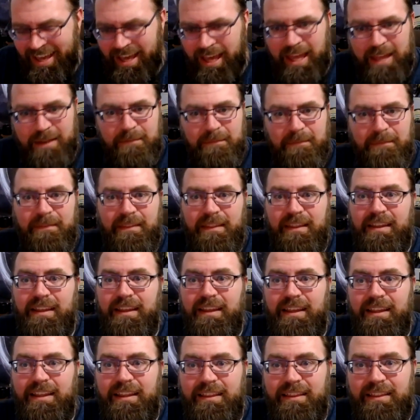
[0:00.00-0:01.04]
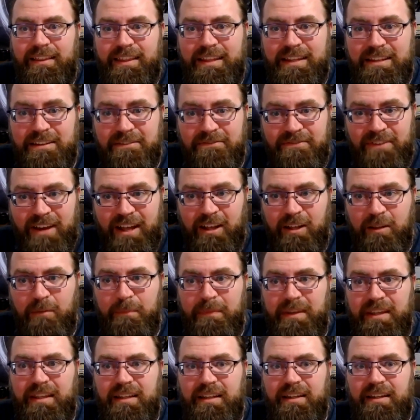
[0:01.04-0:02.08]
and the
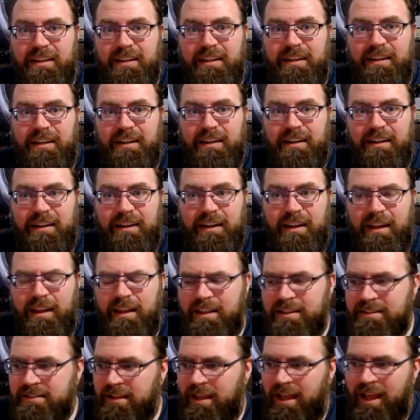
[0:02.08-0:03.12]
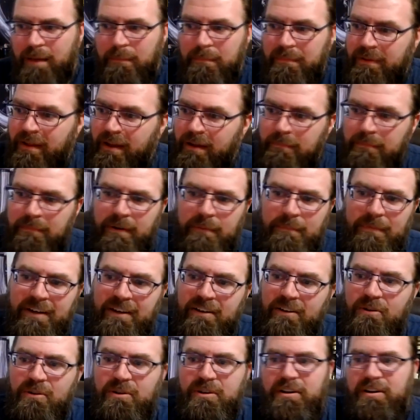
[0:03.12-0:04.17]
development is I'm a
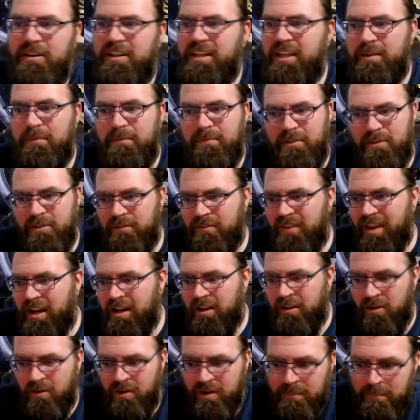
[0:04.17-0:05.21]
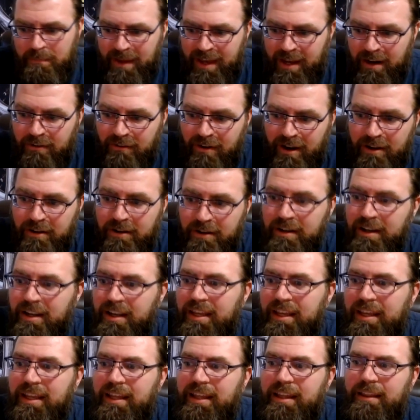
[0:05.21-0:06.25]
coder. Tim, you've got a coding background.
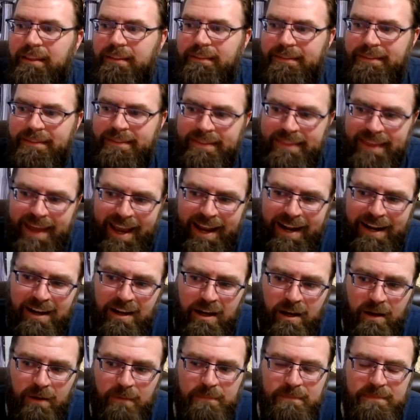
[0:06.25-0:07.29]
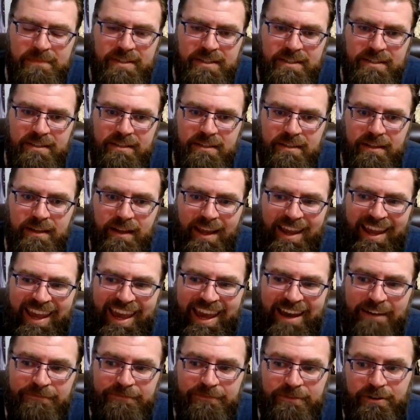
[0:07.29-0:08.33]
That comes
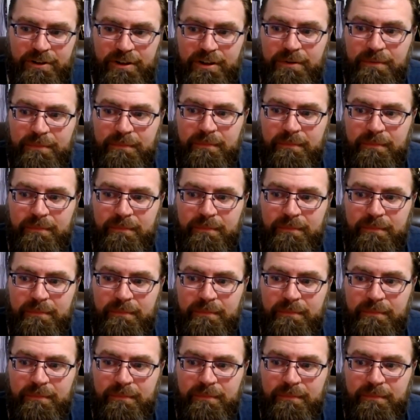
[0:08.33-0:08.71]
after.